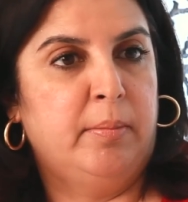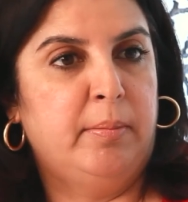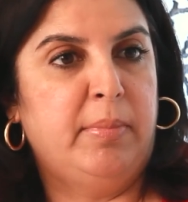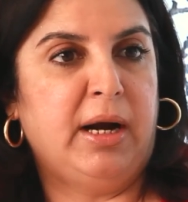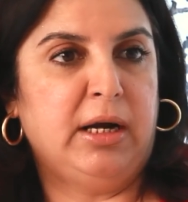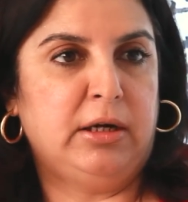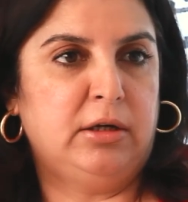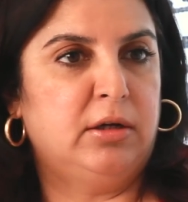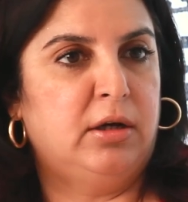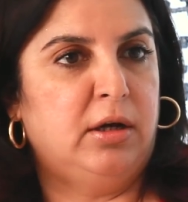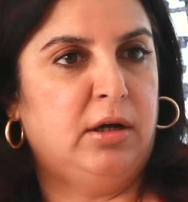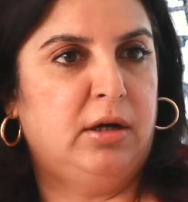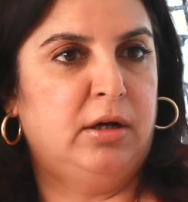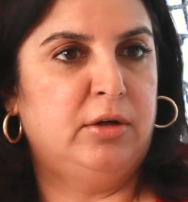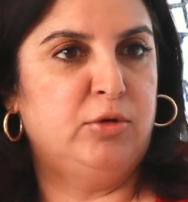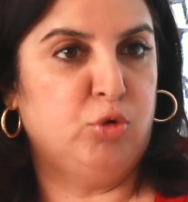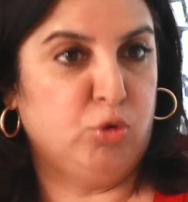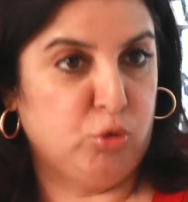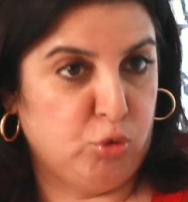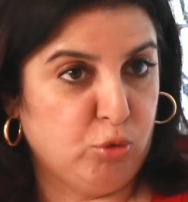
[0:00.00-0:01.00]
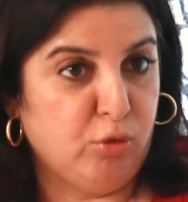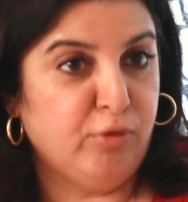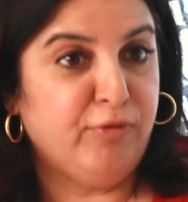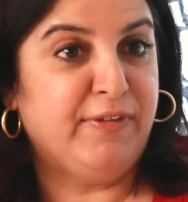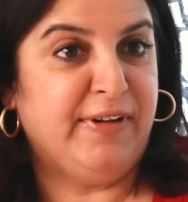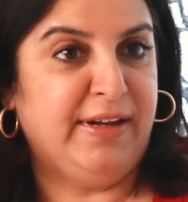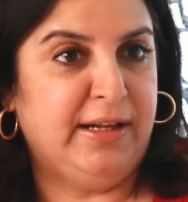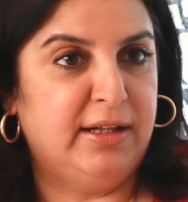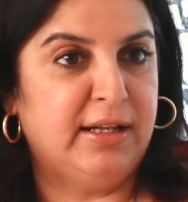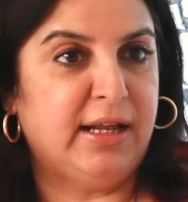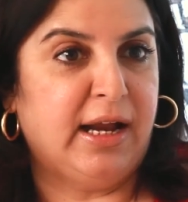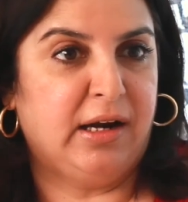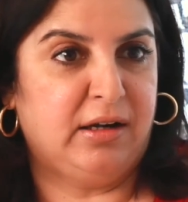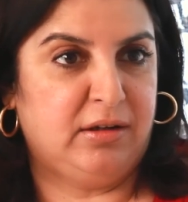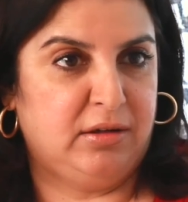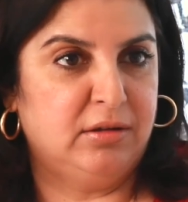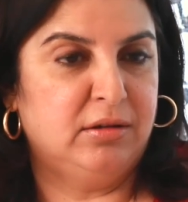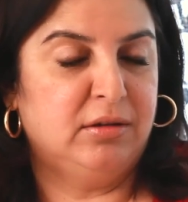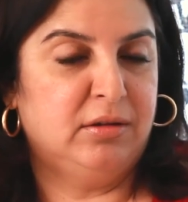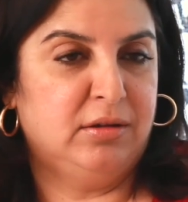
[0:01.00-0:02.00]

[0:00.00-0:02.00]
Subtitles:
But you do feel that,